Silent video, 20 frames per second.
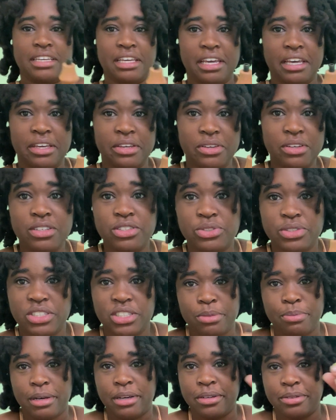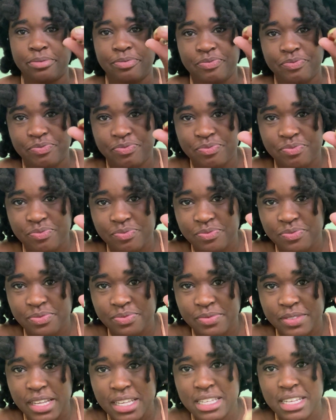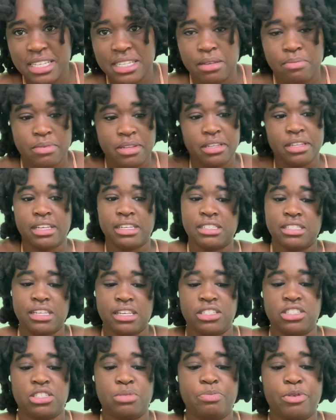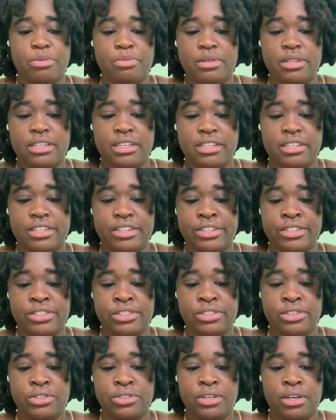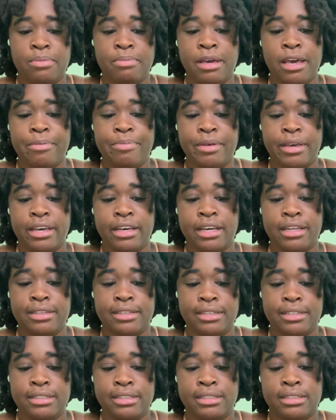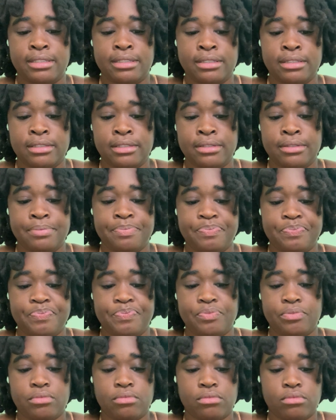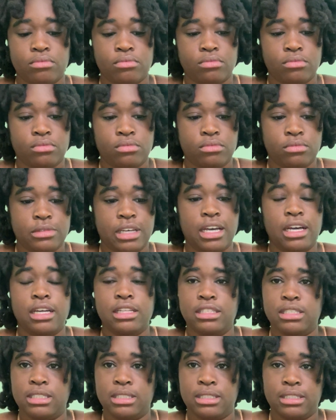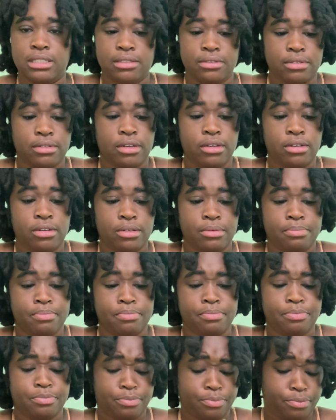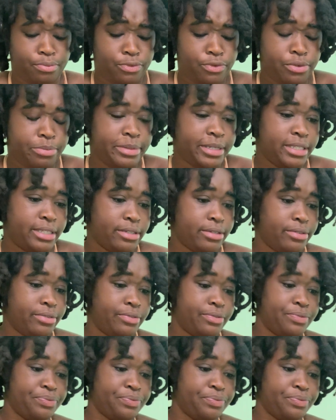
And you can switch them out. It's not something that's like just permanently there. So I'm happy I got these. I got this for myself.